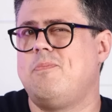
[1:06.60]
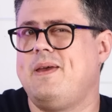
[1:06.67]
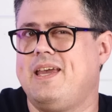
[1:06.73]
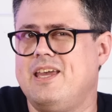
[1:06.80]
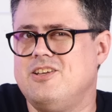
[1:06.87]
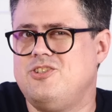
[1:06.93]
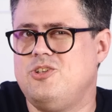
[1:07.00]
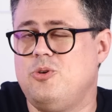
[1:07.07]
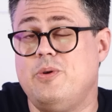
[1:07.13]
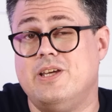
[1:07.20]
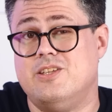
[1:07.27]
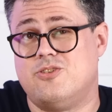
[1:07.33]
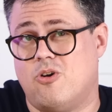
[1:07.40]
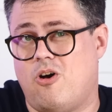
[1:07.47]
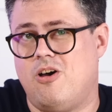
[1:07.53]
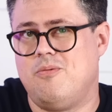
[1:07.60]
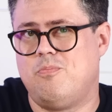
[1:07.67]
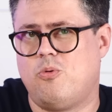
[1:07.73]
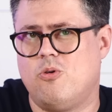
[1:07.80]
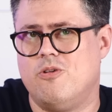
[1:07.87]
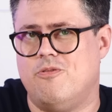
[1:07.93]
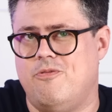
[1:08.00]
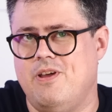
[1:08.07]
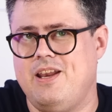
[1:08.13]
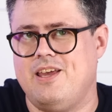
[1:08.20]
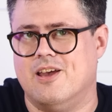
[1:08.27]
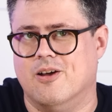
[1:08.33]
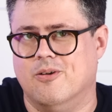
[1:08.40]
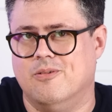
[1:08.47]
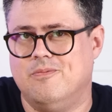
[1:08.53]
big issue is onboard
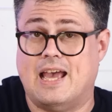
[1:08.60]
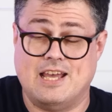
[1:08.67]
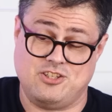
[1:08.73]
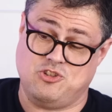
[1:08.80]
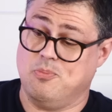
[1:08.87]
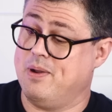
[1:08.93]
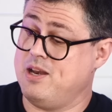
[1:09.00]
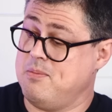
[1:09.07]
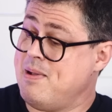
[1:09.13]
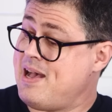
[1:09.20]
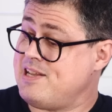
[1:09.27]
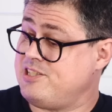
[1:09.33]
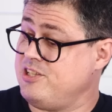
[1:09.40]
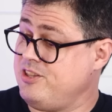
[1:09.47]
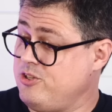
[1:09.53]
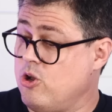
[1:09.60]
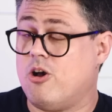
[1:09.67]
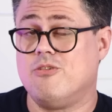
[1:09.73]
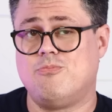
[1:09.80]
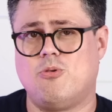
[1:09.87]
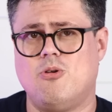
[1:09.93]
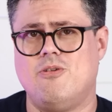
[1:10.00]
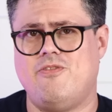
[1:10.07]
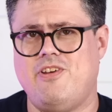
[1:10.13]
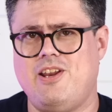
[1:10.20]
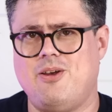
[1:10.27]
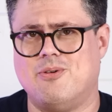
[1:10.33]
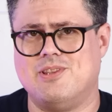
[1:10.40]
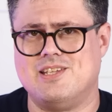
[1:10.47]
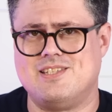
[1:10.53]
video. As you might imagine, the onboard
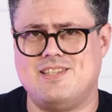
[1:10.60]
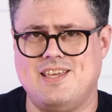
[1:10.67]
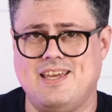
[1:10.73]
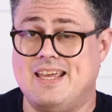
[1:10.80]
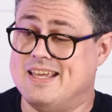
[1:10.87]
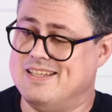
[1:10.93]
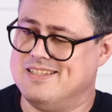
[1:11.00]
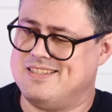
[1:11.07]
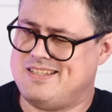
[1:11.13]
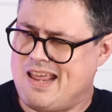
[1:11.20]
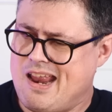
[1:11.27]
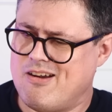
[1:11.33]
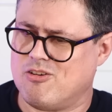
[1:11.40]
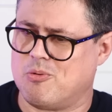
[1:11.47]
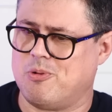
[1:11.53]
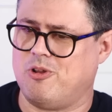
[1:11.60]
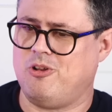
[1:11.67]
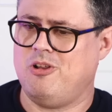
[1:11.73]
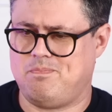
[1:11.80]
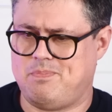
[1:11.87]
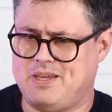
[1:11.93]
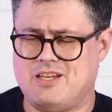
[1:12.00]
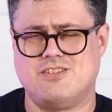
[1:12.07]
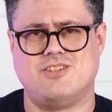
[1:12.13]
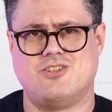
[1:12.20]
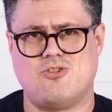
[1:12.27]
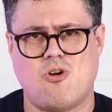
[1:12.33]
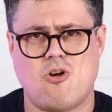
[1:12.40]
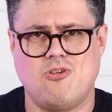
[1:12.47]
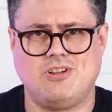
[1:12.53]
video on this thing is terrible because
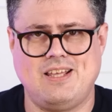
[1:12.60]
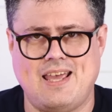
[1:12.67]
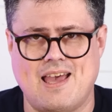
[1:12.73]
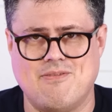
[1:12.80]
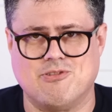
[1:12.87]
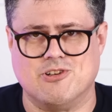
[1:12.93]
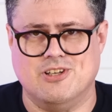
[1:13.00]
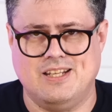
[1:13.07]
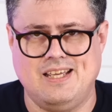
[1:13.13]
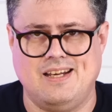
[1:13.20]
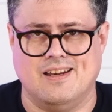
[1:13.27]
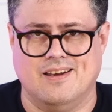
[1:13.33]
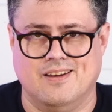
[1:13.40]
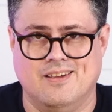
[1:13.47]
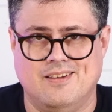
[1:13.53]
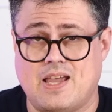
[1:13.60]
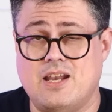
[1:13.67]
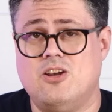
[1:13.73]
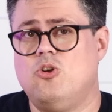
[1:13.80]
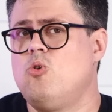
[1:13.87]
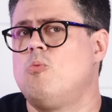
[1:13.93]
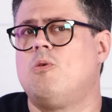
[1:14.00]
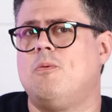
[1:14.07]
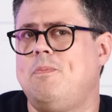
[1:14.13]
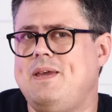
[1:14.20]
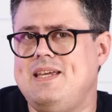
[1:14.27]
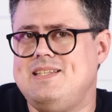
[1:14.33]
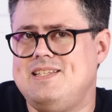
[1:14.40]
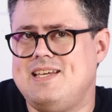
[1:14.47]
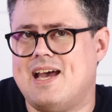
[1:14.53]
it's hardly ever needed. And a normal
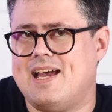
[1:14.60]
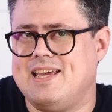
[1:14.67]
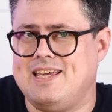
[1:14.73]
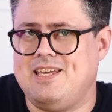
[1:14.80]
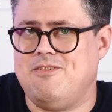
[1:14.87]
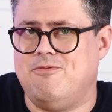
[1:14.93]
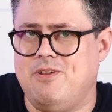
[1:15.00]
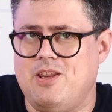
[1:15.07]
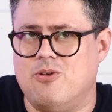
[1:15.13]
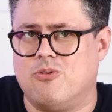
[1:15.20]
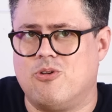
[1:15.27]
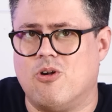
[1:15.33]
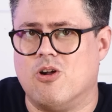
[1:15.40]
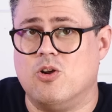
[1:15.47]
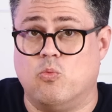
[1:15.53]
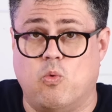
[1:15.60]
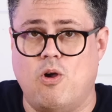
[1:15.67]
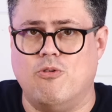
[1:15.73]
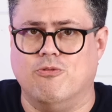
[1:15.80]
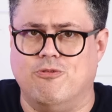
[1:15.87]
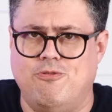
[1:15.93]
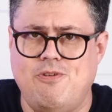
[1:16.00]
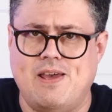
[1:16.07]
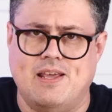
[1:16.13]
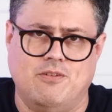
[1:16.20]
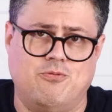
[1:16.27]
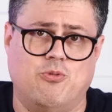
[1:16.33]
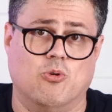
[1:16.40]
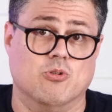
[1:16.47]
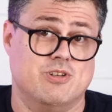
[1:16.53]
PCIe video card won't fit
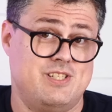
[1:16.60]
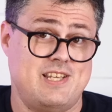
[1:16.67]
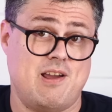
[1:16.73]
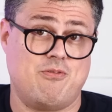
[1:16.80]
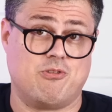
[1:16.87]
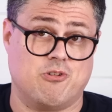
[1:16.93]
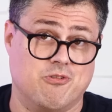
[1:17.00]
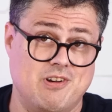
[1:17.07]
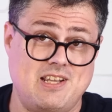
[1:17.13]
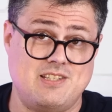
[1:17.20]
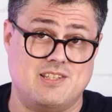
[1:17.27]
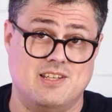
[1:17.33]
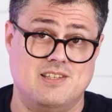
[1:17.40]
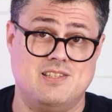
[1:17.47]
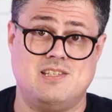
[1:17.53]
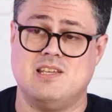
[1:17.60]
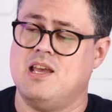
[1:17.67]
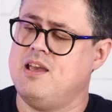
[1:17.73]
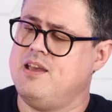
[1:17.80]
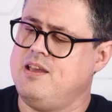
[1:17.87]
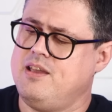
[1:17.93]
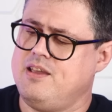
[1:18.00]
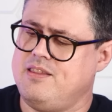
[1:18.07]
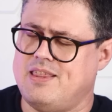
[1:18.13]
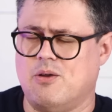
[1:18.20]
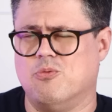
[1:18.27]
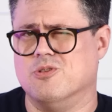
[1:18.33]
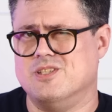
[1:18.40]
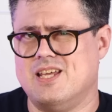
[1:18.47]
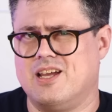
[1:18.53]
for several reasons, that
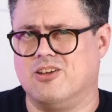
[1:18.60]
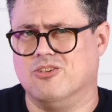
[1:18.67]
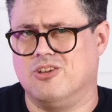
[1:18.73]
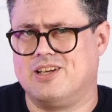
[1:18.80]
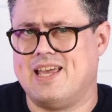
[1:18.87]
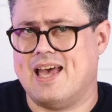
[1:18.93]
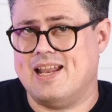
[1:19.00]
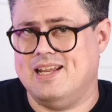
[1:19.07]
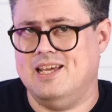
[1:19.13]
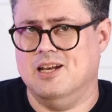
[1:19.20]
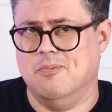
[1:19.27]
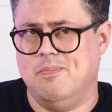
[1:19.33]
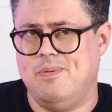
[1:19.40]
we'll take a look at in a